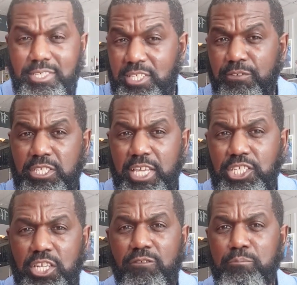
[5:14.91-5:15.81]

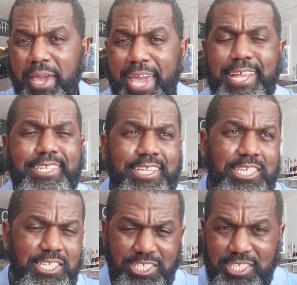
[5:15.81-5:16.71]
civilization of man
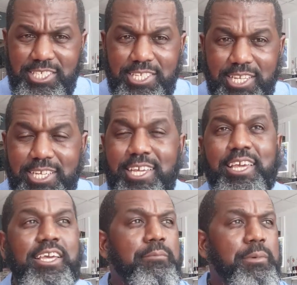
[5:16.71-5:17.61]
consistently
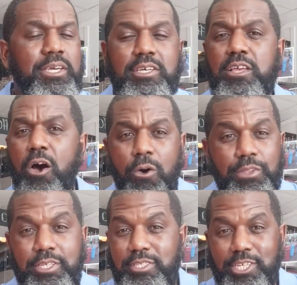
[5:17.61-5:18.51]
because all
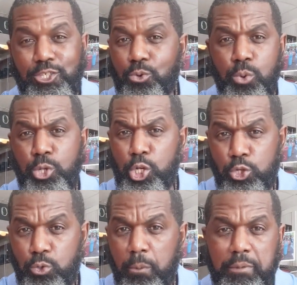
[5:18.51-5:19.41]
these things are on a
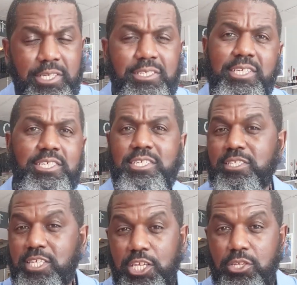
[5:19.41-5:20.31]
loop. These things
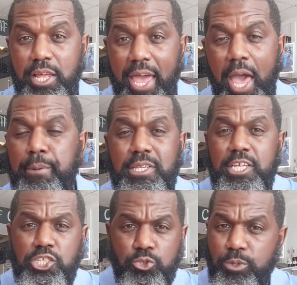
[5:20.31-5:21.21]
continue to happen.
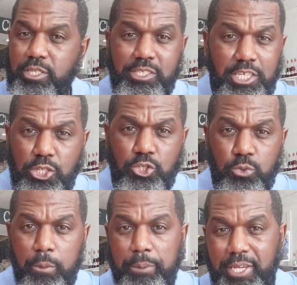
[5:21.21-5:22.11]
History continues to
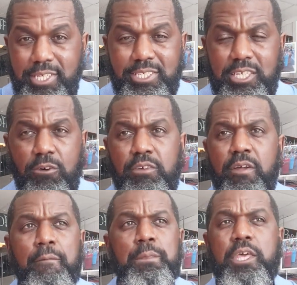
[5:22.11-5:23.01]
repeat itself.
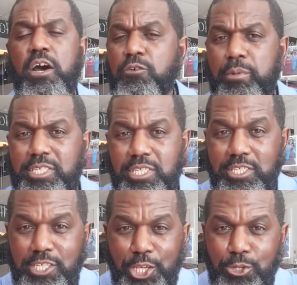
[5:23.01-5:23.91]
Governments
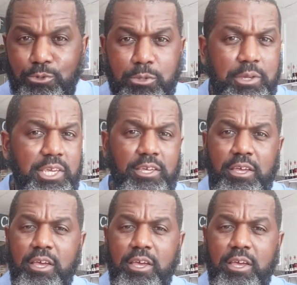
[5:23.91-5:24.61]
continue to be,